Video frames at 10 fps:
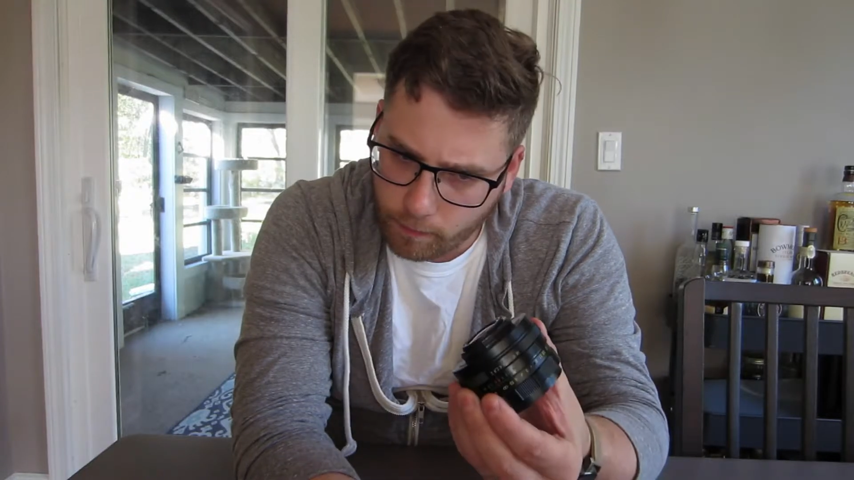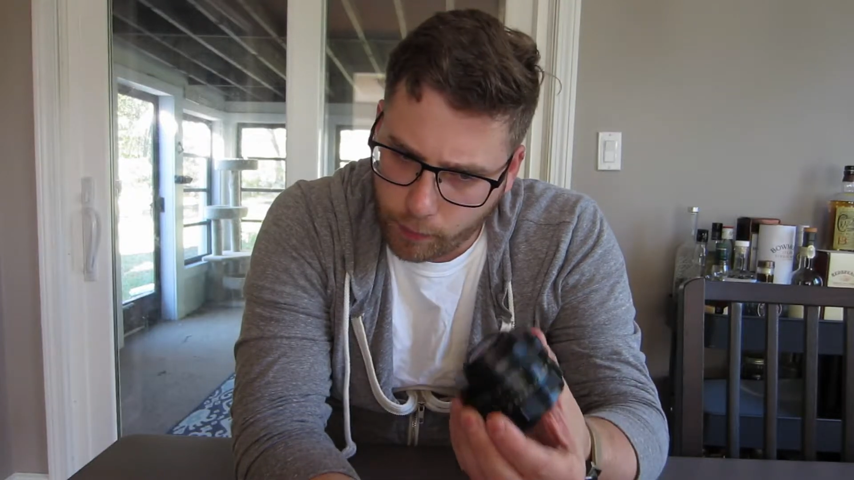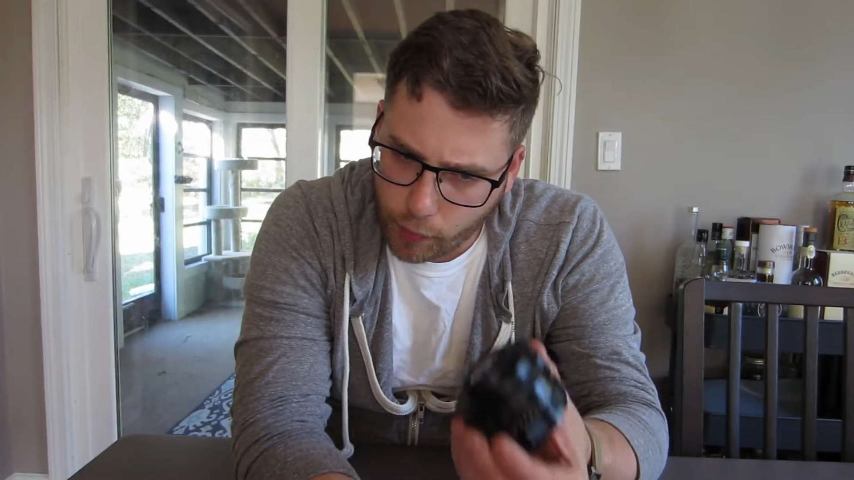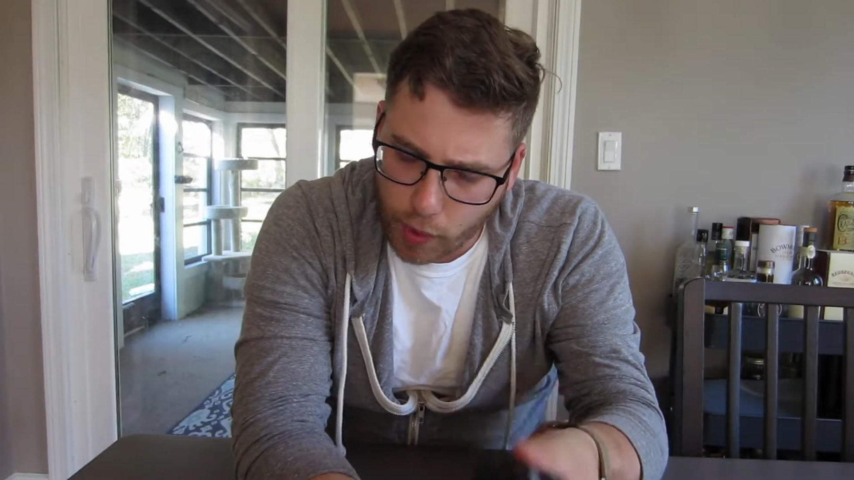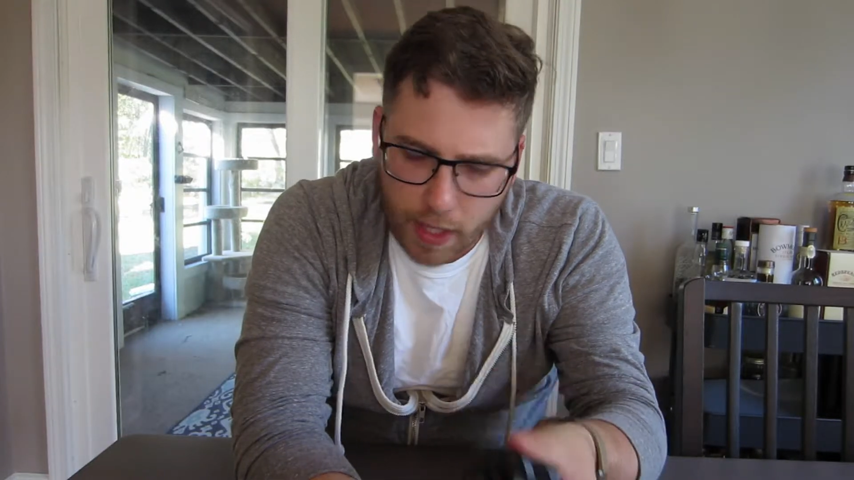
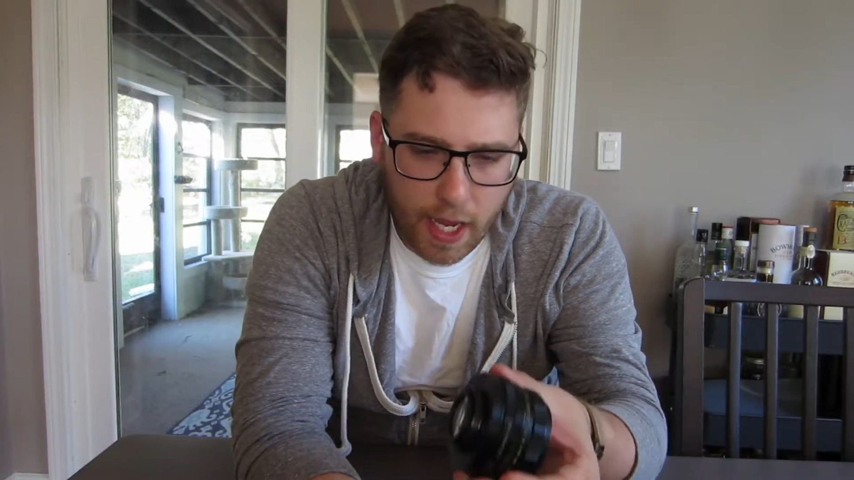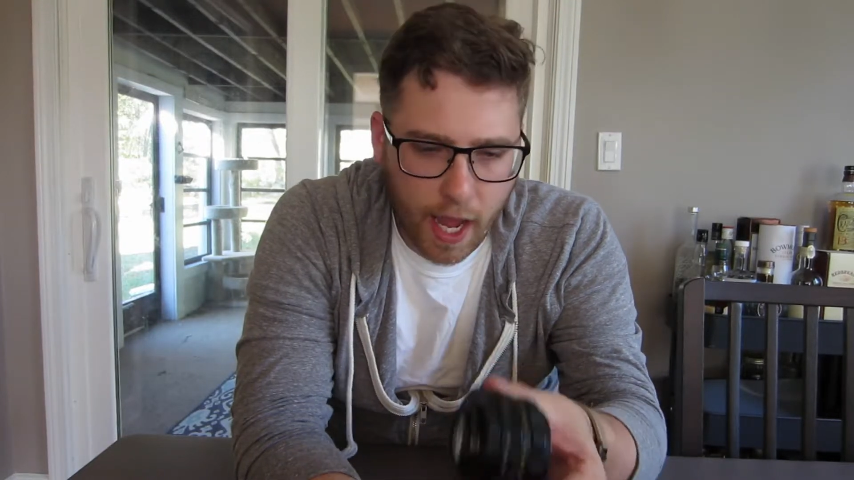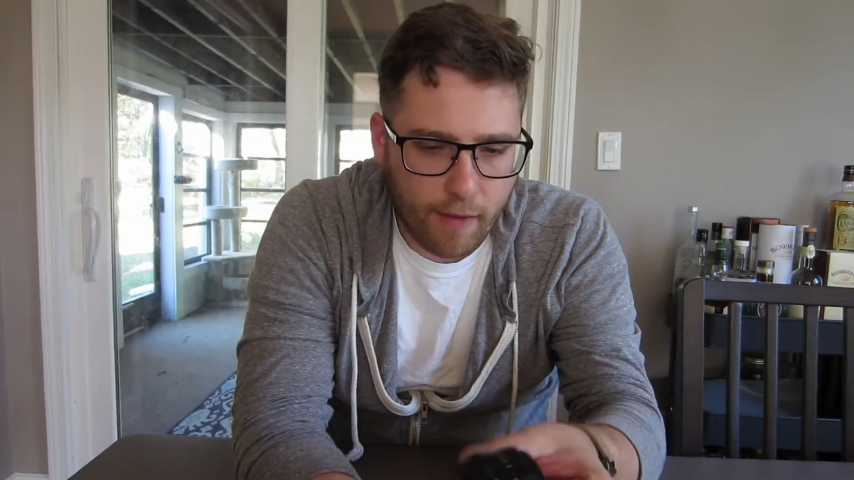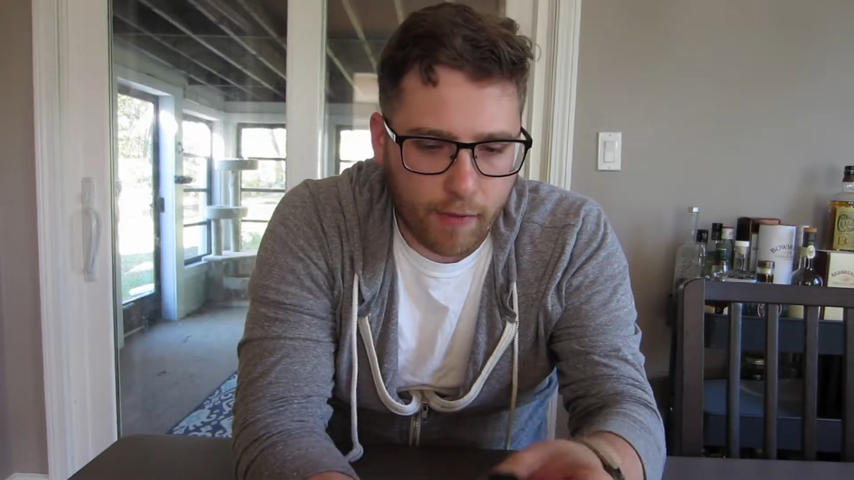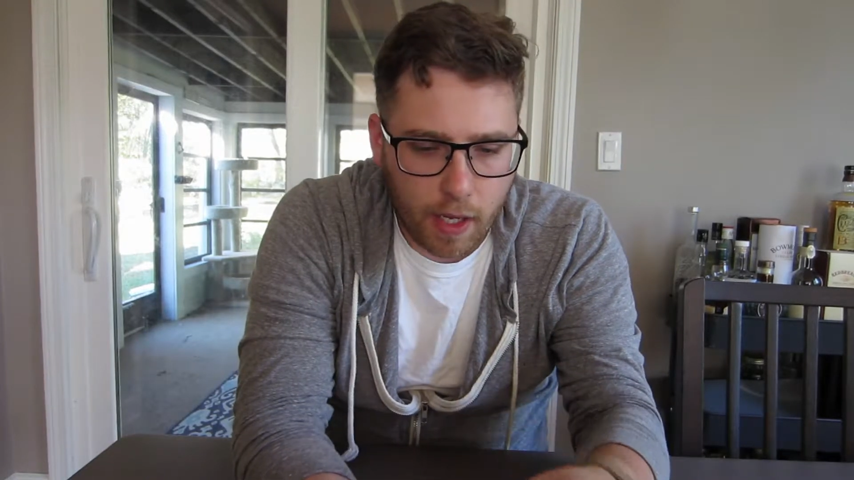pretty
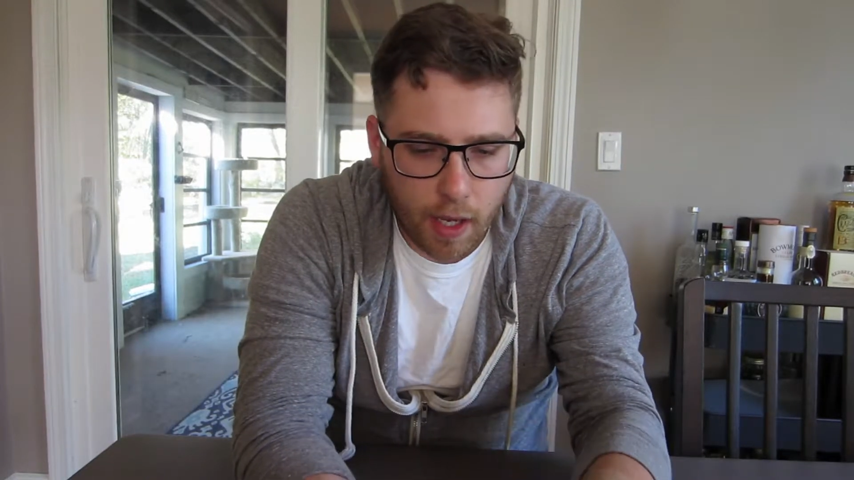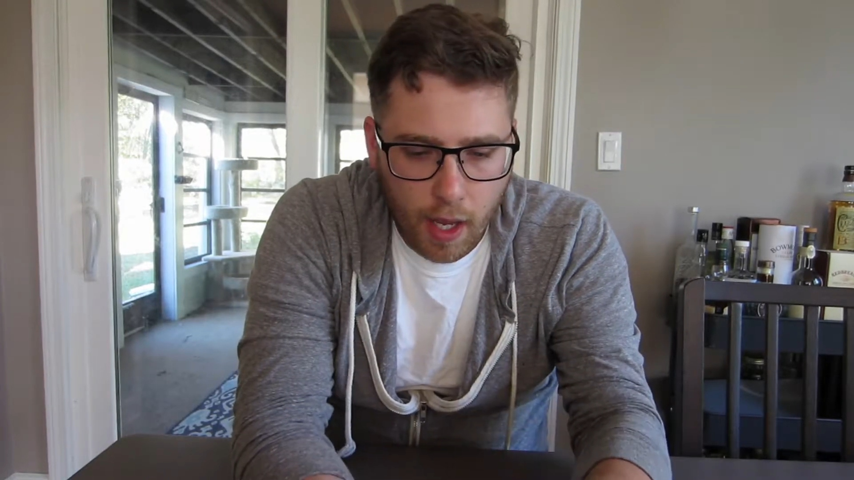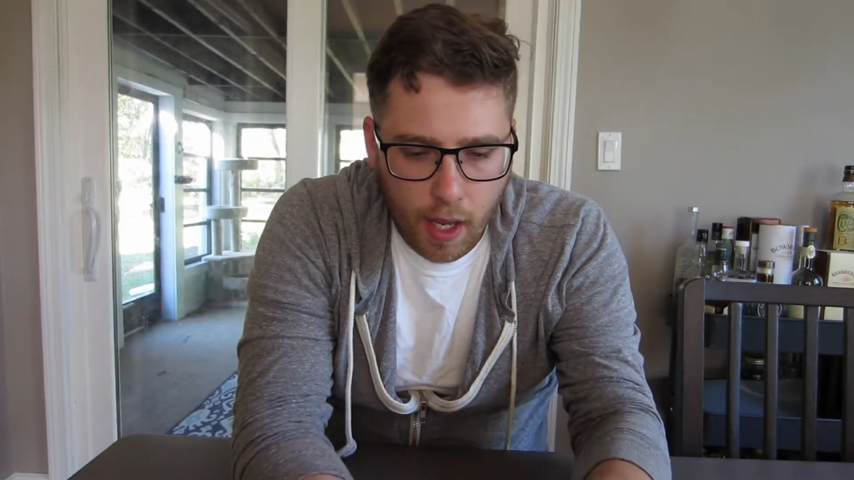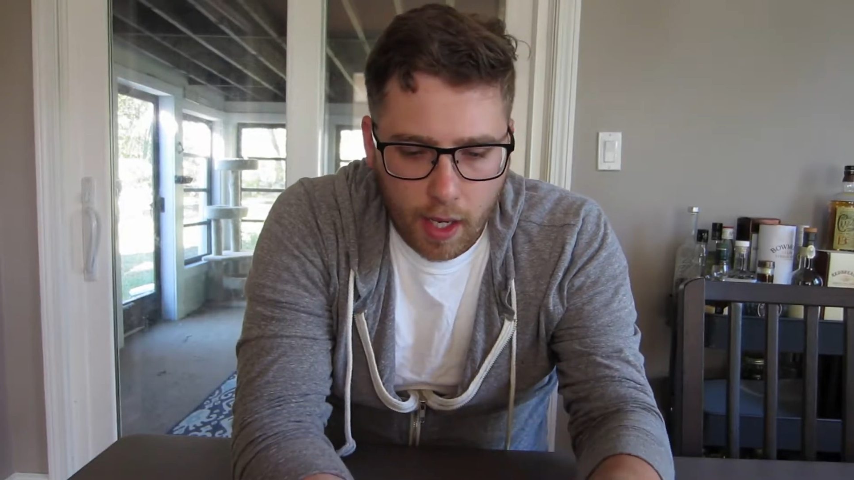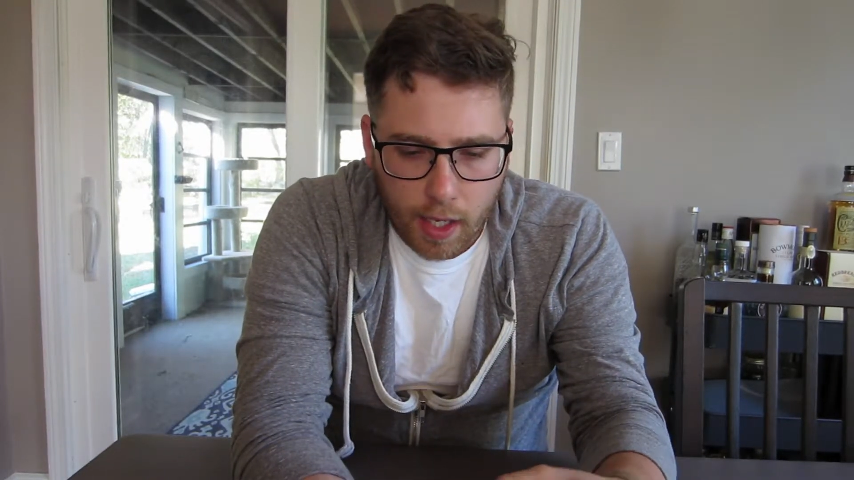heavy.
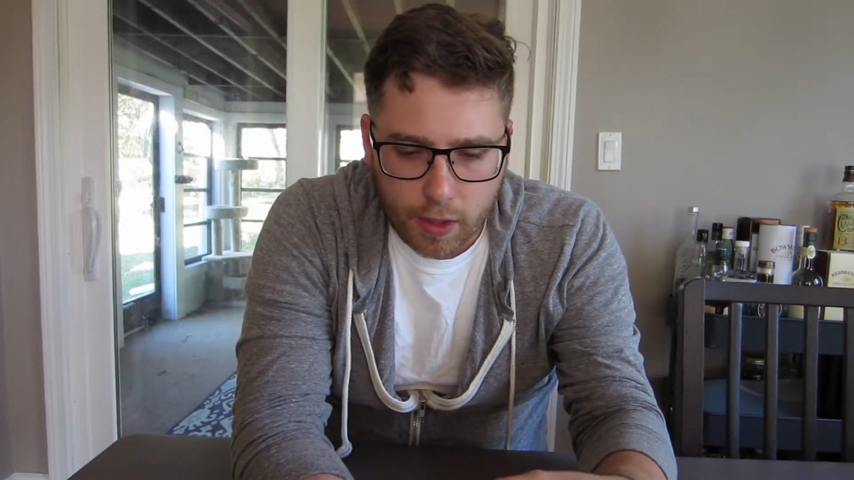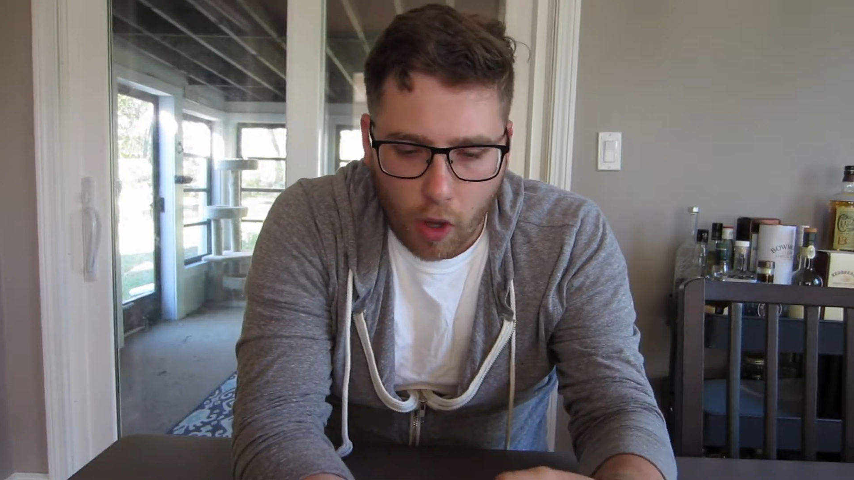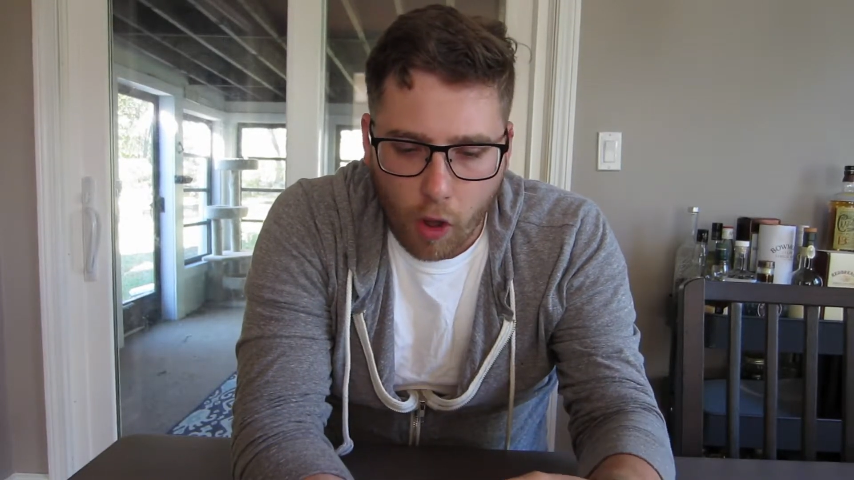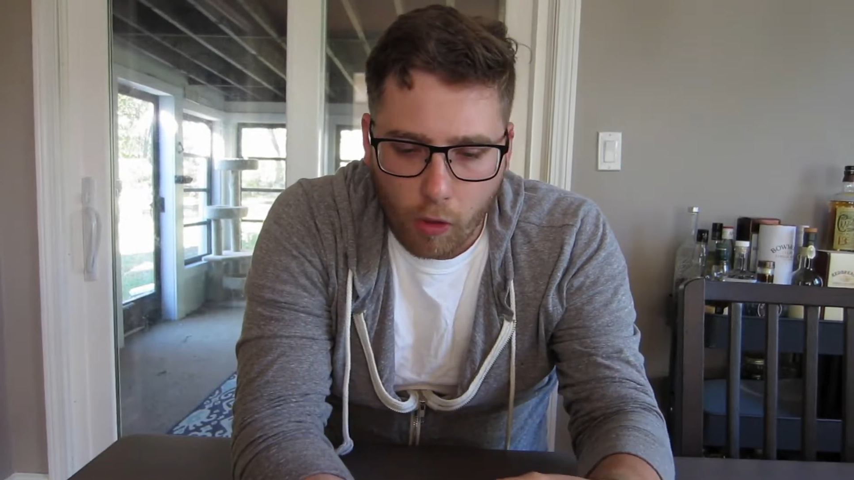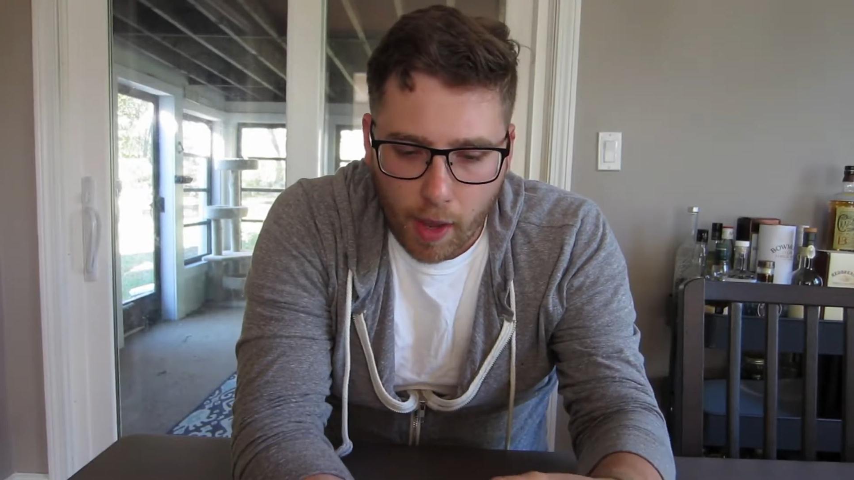It's
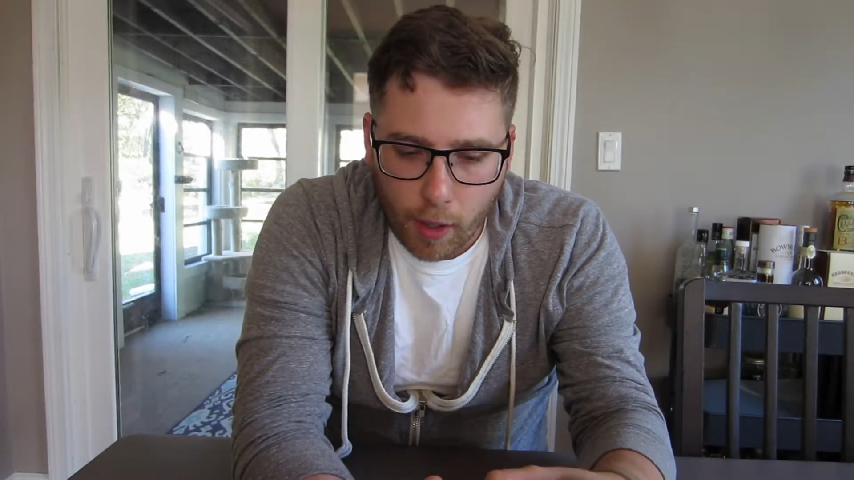all